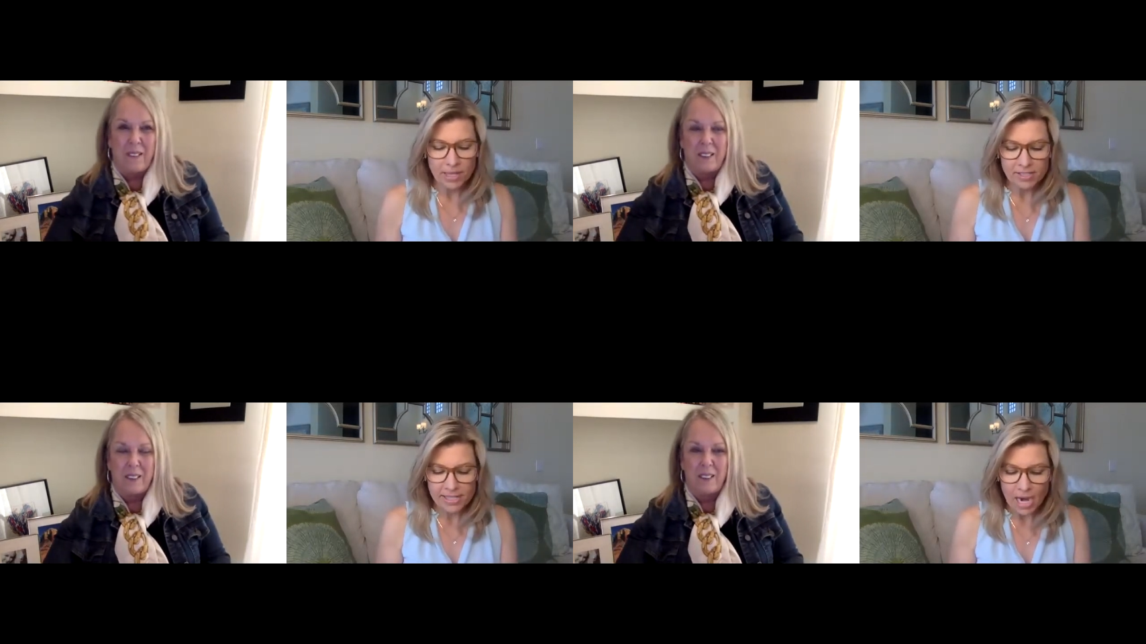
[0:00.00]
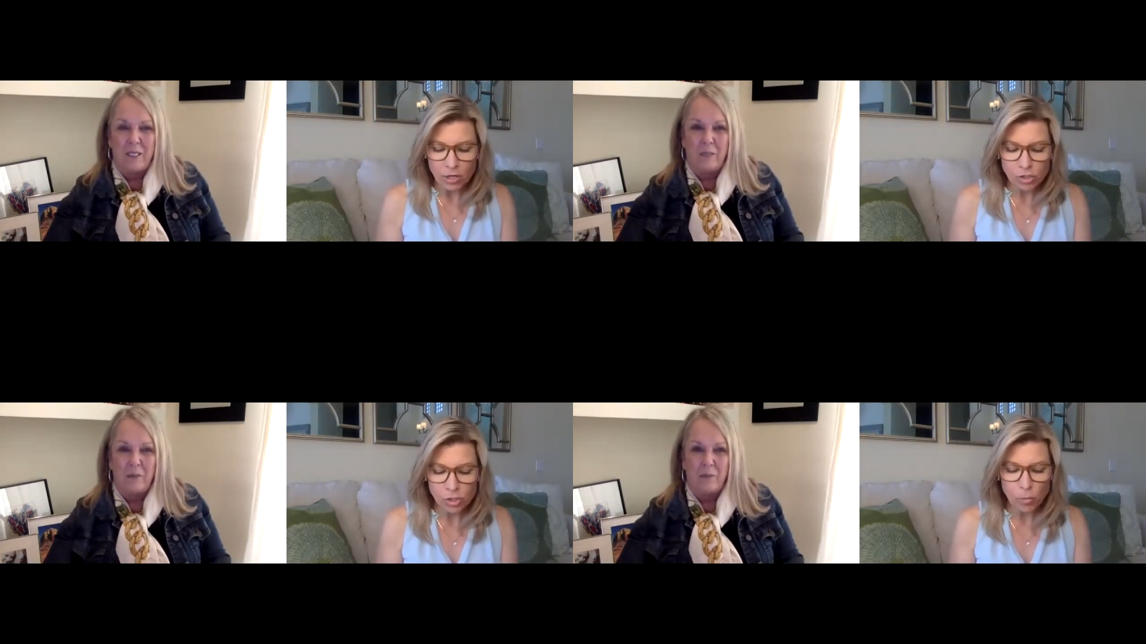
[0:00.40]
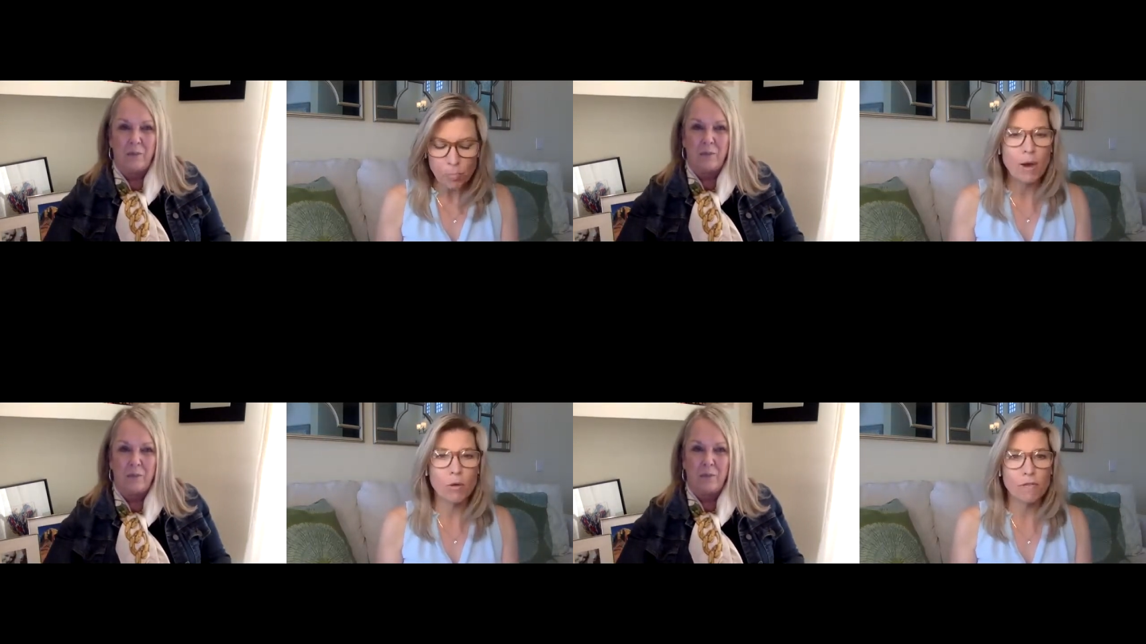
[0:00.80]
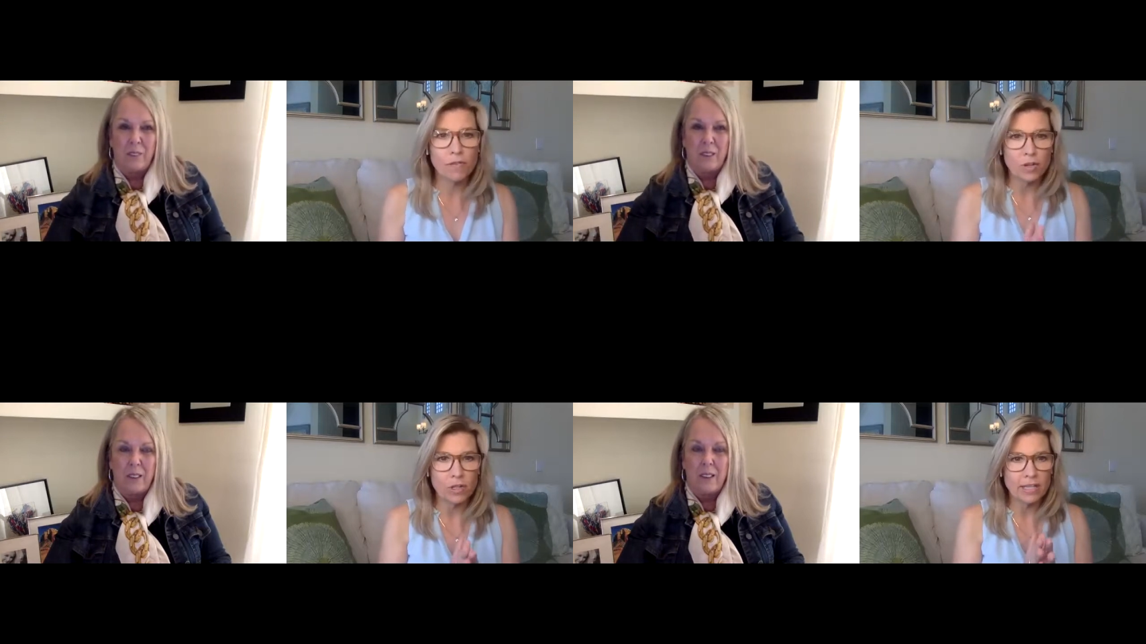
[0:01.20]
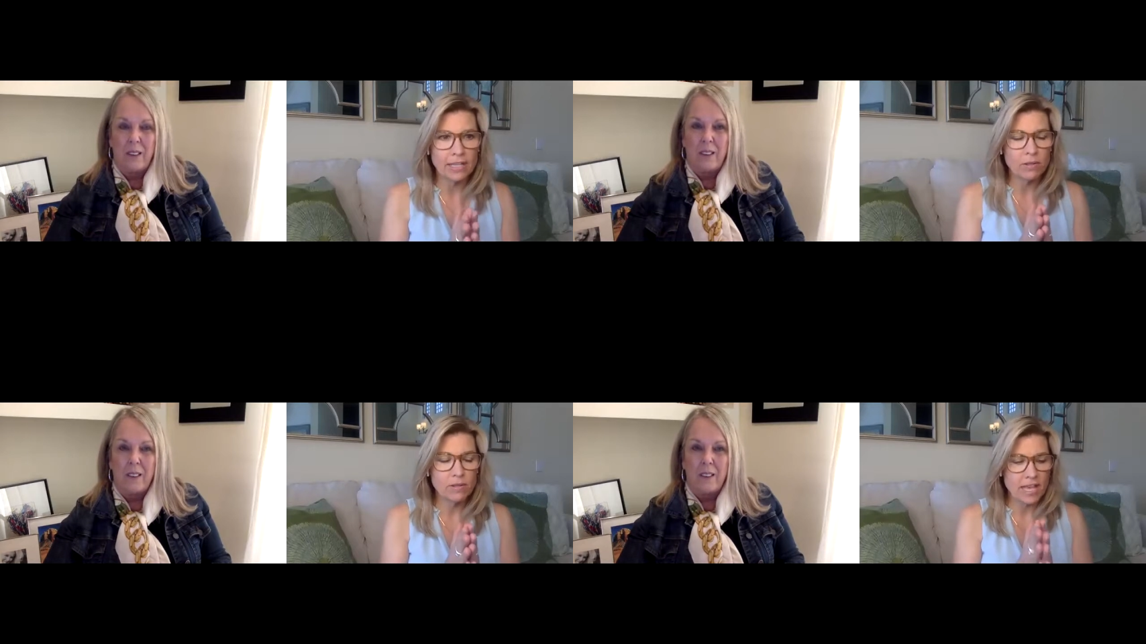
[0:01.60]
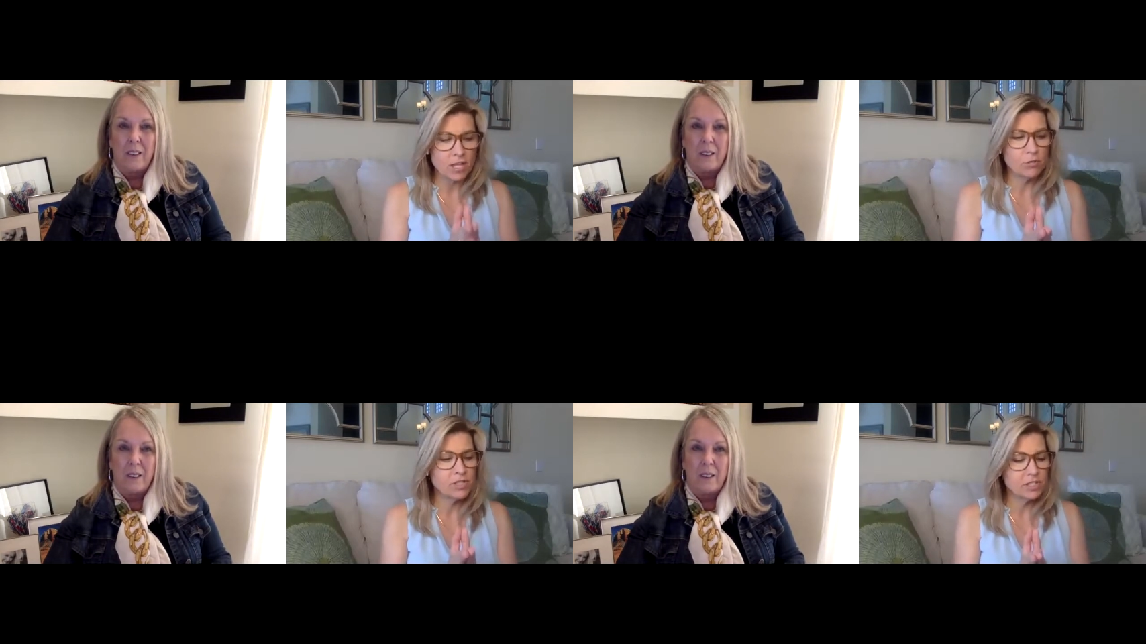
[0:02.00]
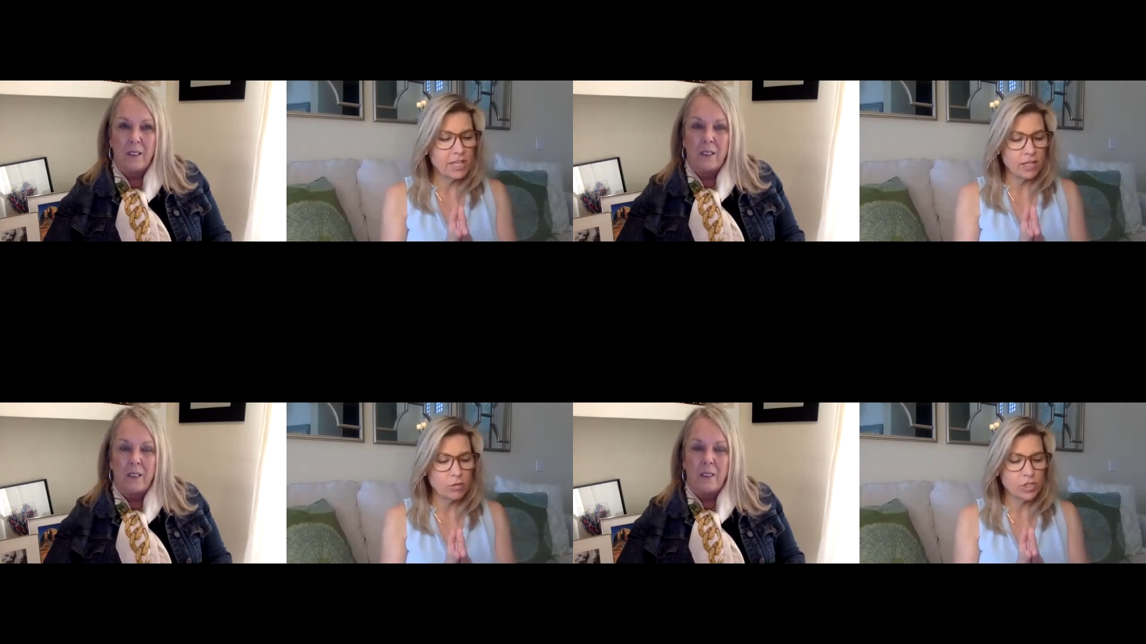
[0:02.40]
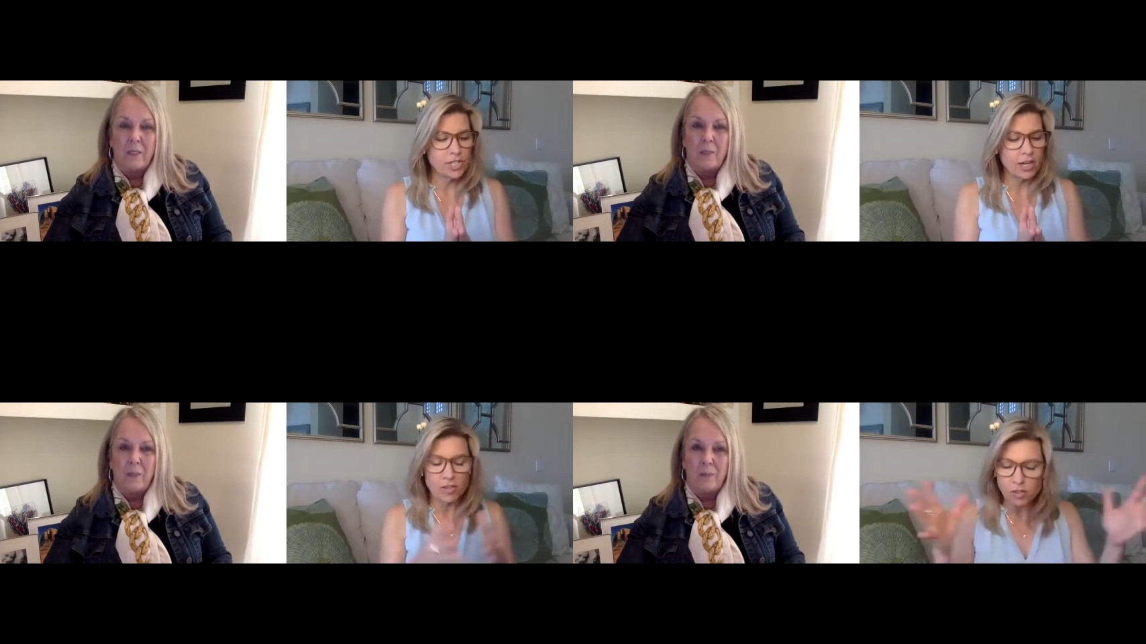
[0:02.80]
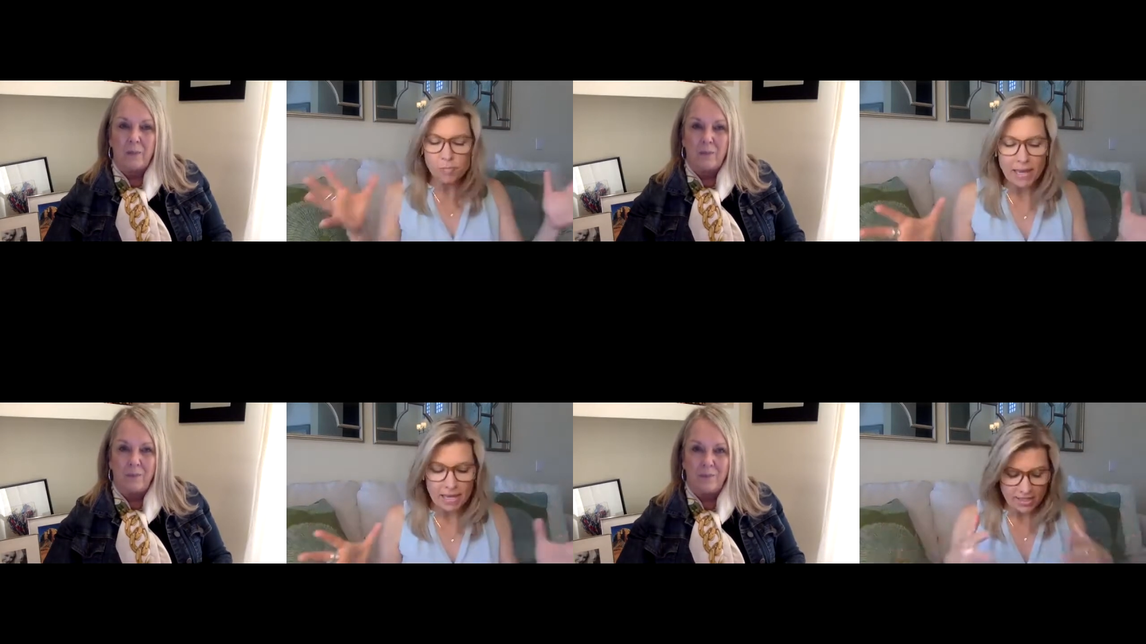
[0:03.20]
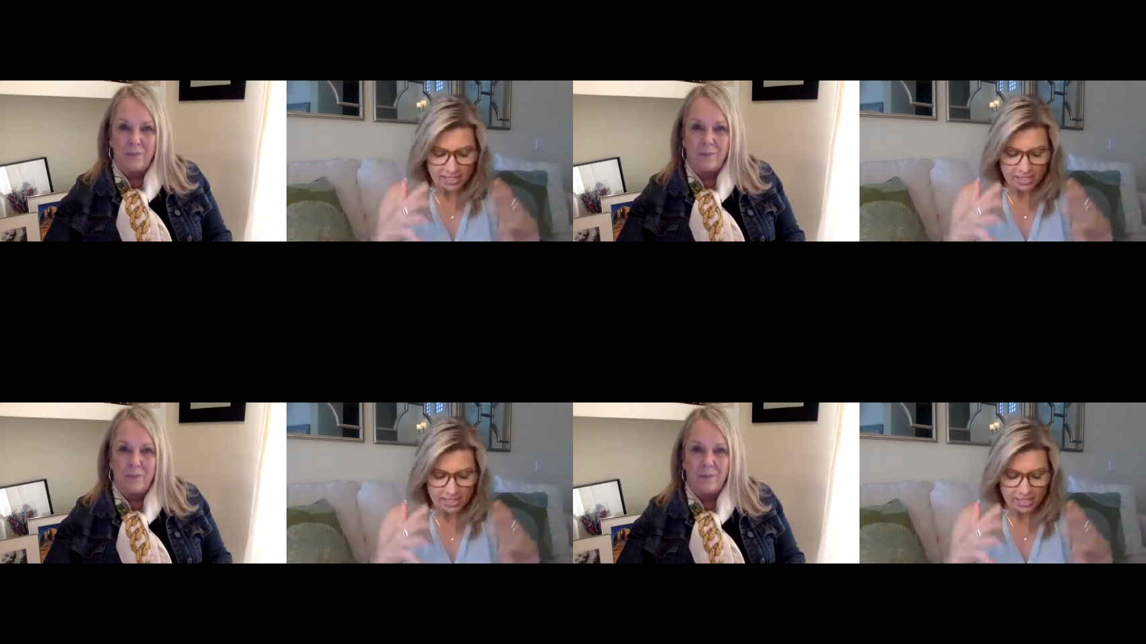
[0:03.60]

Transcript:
Speaker 1: because they are so powerful that you that you shared. There's men.